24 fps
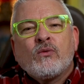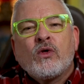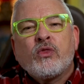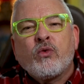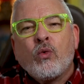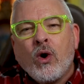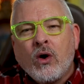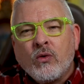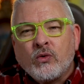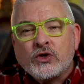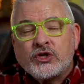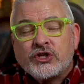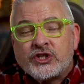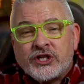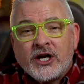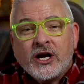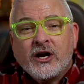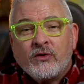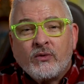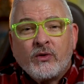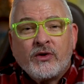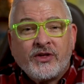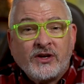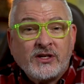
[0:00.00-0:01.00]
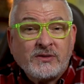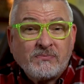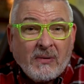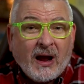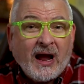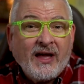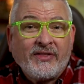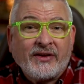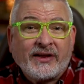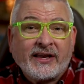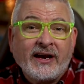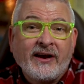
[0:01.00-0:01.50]
with what was shared with us
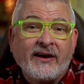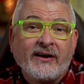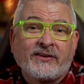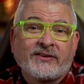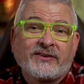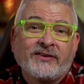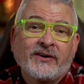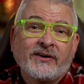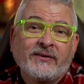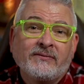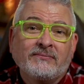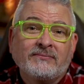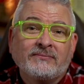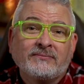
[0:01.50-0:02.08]
by the character.